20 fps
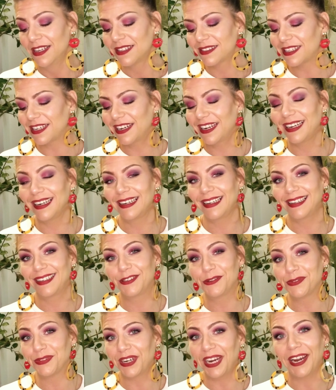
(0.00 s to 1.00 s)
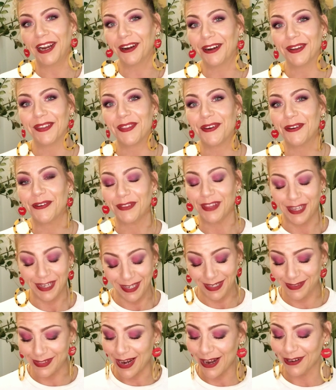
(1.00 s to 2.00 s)
So I mean, user error though, like
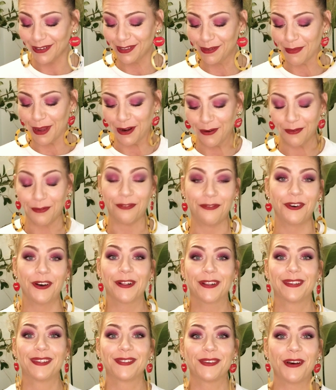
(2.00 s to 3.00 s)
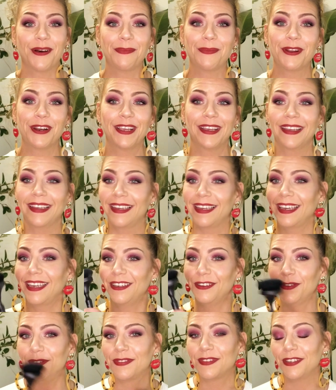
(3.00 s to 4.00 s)
entirely my own fault. So I'm gonna get
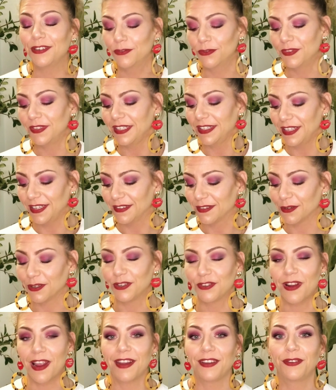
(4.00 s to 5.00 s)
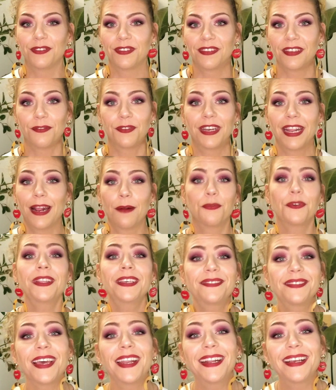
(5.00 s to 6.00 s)
used to using these. I'm gonna try and use this every day. I'm
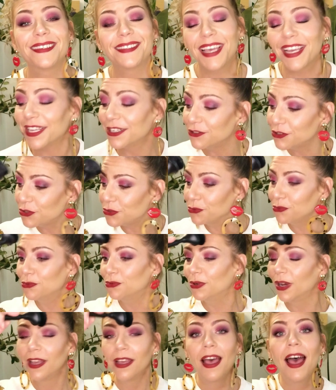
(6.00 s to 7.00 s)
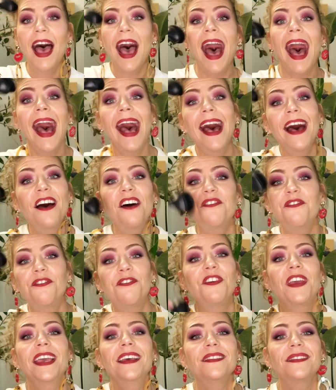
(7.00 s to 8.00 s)
really excited because I can do half
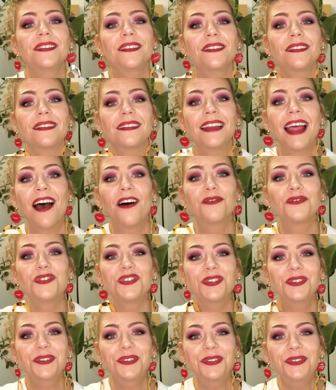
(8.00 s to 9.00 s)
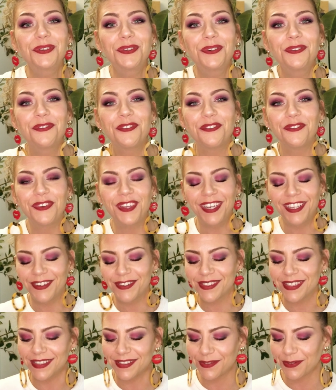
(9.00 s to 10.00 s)
faces now too for
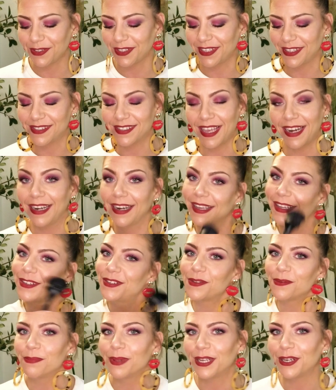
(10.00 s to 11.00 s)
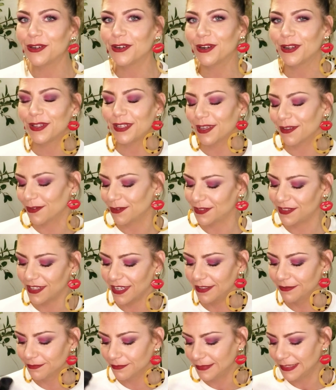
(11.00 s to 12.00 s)
videos. That's really exciting. I can do the blender on the other
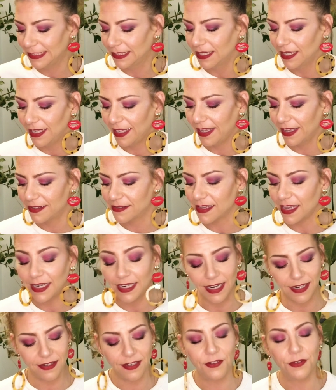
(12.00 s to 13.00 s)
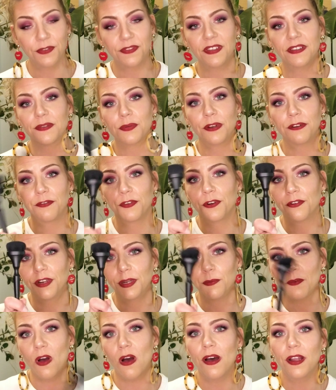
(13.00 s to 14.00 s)
side. Exciting. I did use this one for
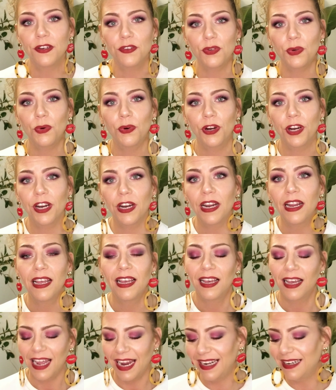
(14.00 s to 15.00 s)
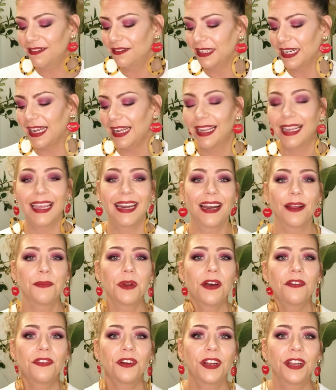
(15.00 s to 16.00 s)
cream contour. I'm
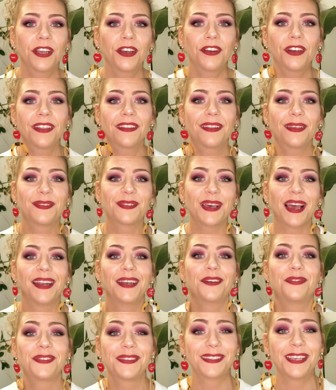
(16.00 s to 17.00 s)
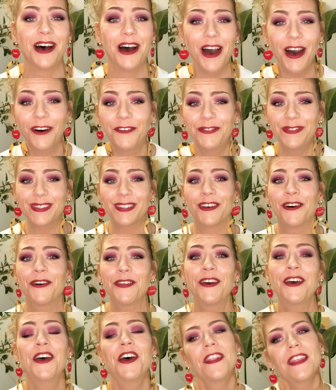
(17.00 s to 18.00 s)
not very good at this kind of stuff, so
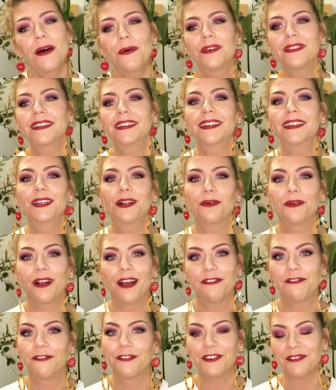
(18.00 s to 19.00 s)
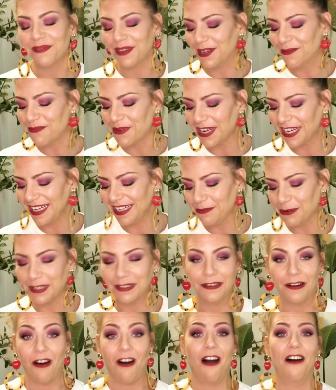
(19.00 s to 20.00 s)
that was a little rough for me, but it
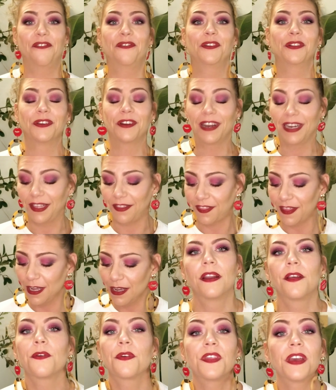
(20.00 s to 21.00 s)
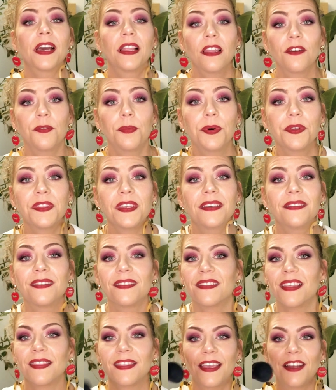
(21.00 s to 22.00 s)
wasn't awful or anything. Another thing I love about these
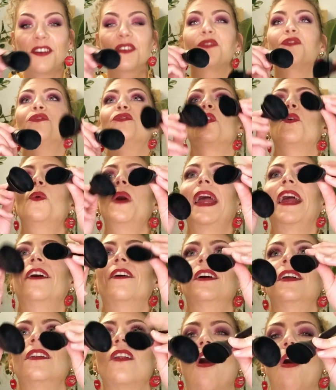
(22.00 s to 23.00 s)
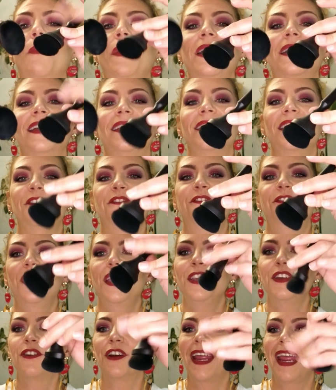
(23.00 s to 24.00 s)
is that they are so ergonomic, like they
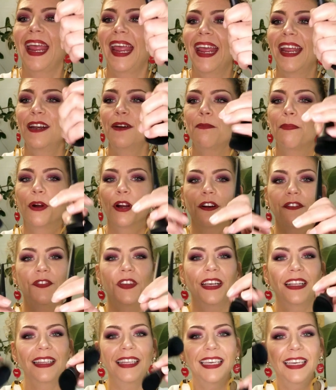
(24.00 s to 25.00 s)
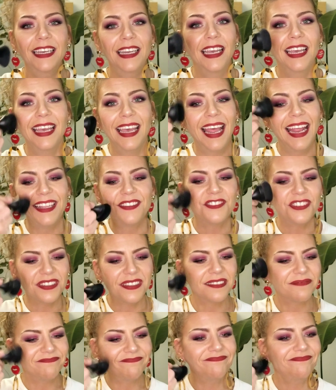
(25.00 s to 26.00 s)
fit your hand perfectly. And it's
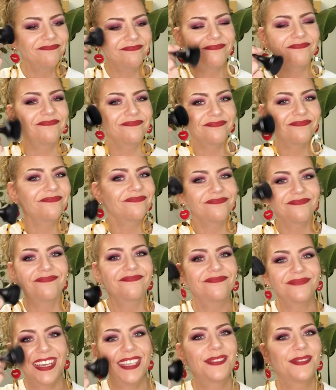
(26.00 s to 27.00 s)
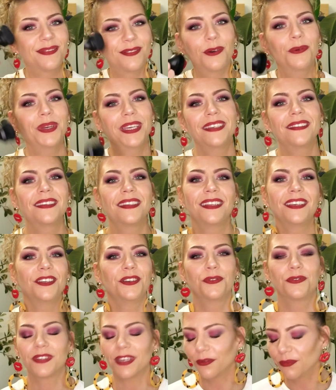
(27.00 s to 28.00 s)
just, it's so easy to
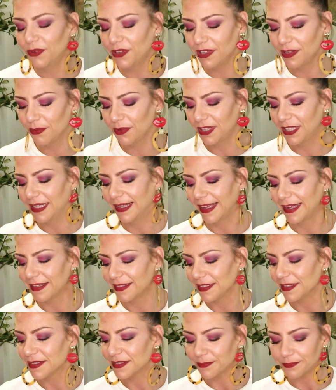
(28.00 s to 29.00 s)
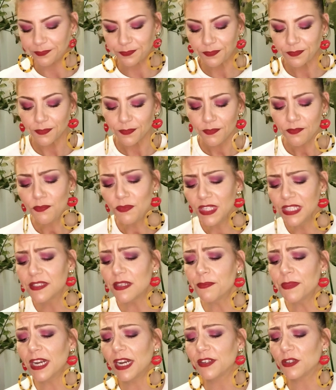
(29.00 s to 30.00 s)
use. I really like these.
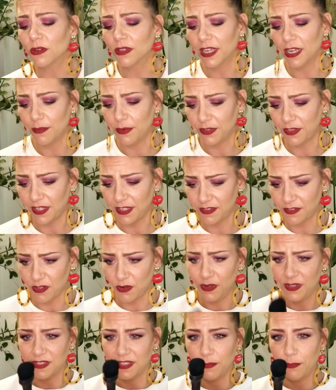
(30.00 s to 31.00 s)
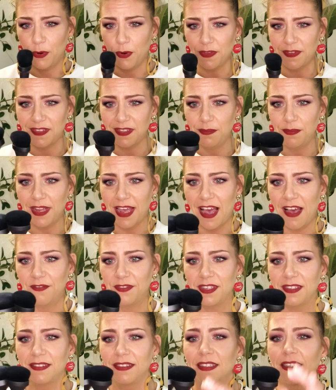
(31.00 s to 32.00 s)
Something I don't like about these though is they both seem to
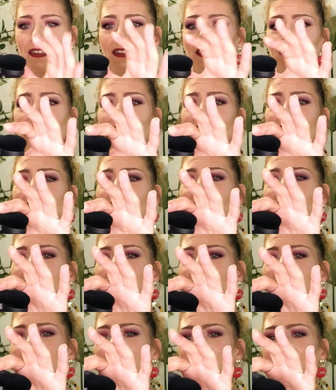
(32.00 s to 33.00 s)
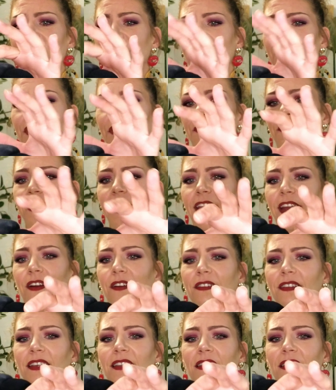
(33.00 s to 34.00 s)
have these little extraneous
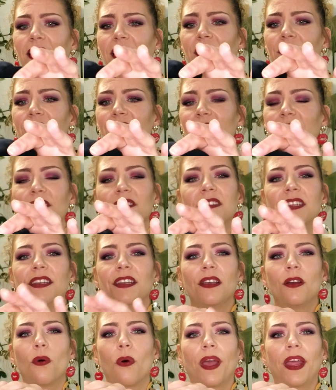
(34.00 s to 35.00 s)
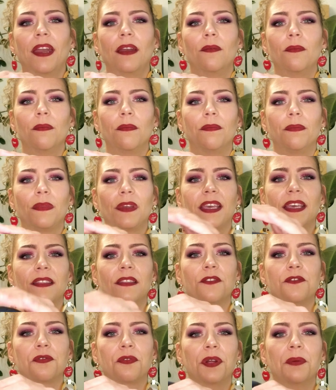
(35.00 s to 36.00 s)
hairs, like little hairs that just didn't quite
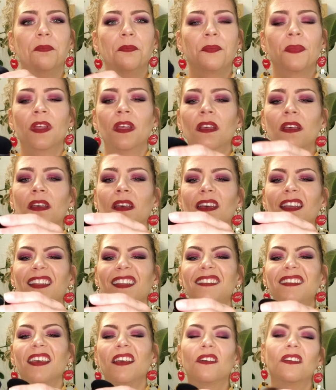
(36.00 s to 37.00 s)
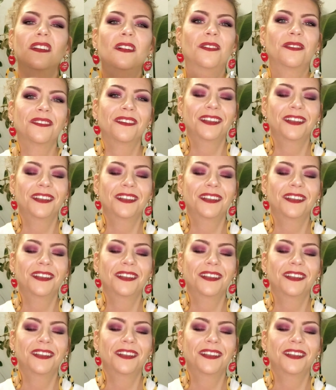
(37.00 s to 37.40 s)
get the trim, and they tickle.